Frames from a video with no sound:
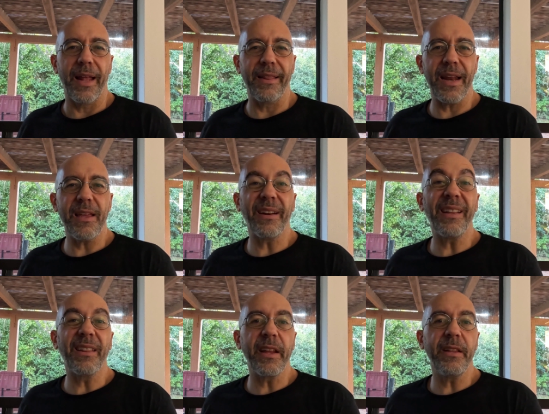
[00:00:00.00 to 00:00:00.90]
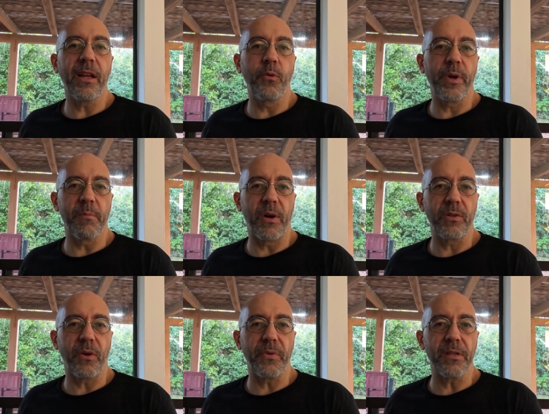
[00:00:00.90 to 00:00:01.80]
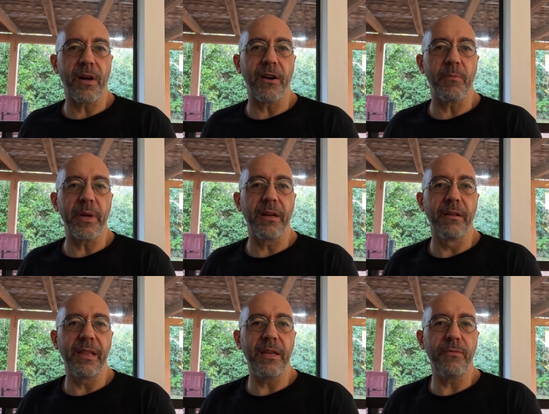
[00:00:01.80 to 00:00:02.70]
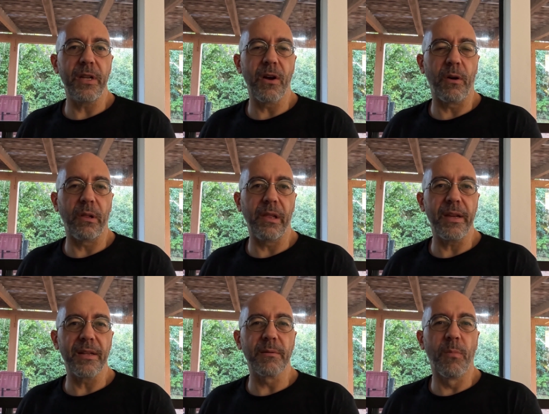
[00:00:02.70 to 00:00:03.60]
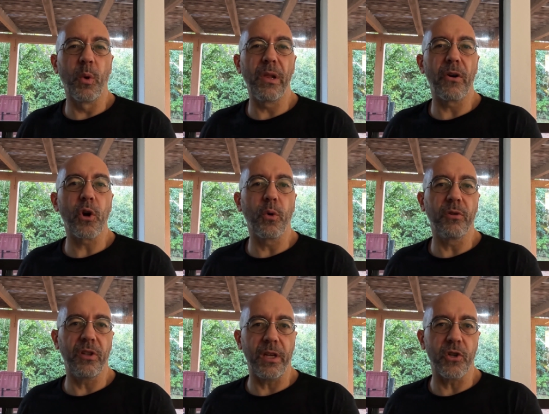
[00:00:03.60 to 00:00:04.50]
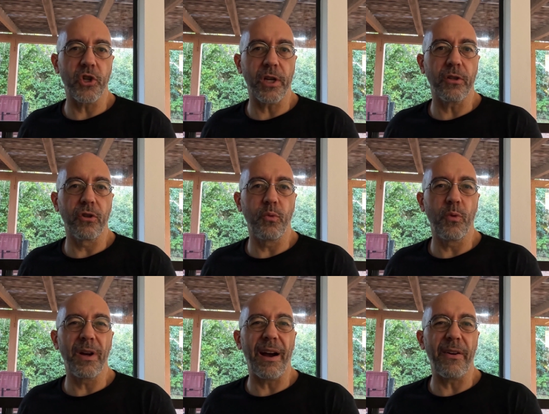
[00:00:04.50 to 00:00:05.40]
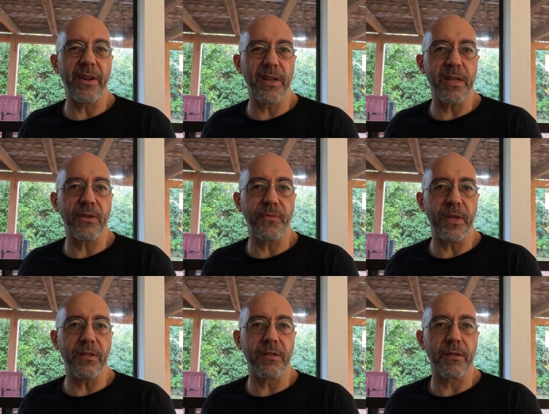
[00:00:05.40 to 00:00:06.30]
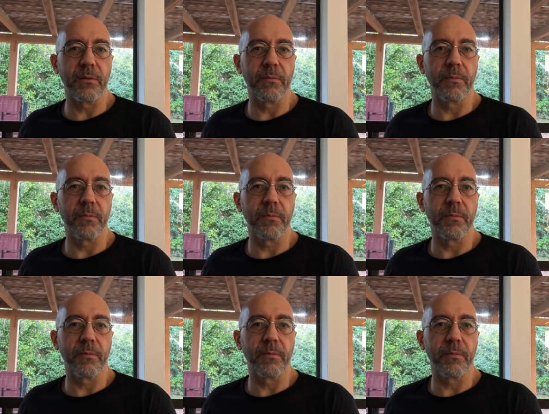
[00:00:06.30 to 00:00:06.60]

and then he retreated with most of his army, leaving only a smaller contingent to guard this feast.